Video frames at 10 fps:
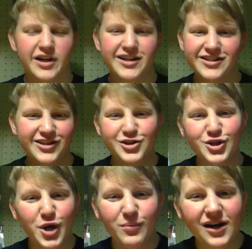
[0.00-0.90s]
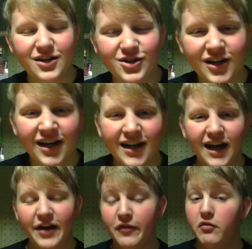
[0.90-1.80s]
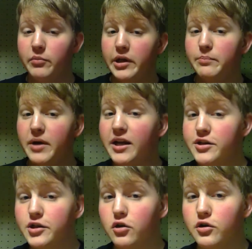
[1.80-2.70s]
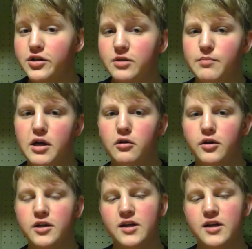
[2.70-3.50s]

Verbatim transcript: There's just so much, and I've never been to Bennett's Curse in Maryland.